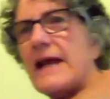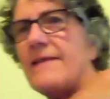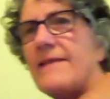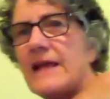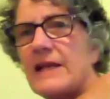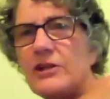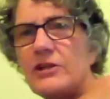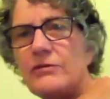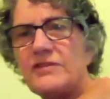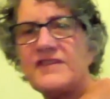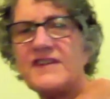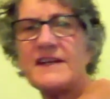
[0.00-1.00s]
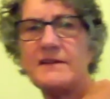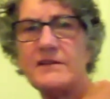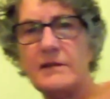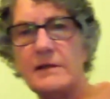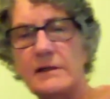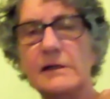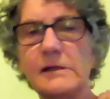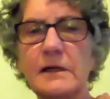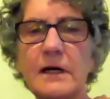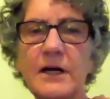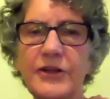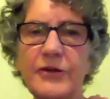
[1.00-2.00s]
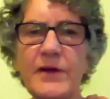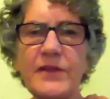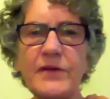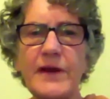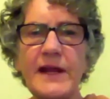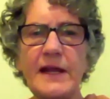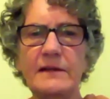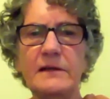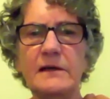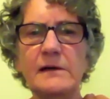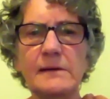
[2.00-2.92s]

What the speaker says: and then you sit on your other hand.